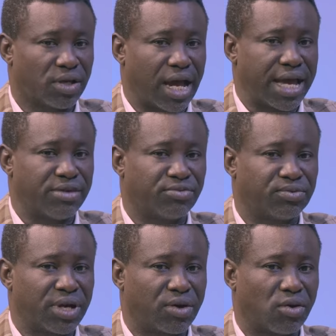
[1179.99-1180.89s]
I even
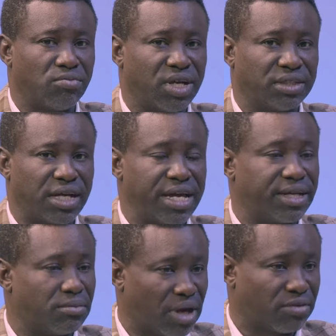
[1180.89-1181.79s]
recommend
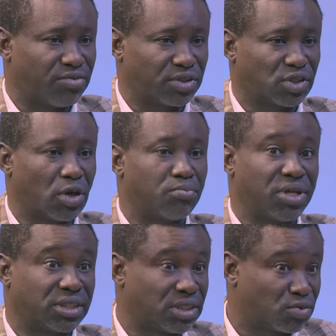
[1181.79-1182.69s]
enema for some
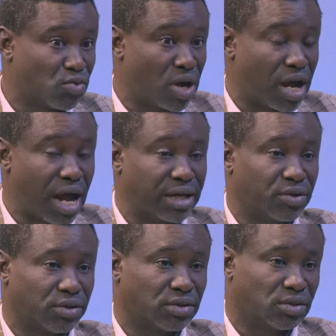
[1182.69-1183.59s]
persons who are
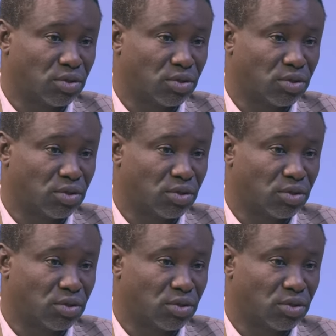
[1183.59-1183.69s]
adults.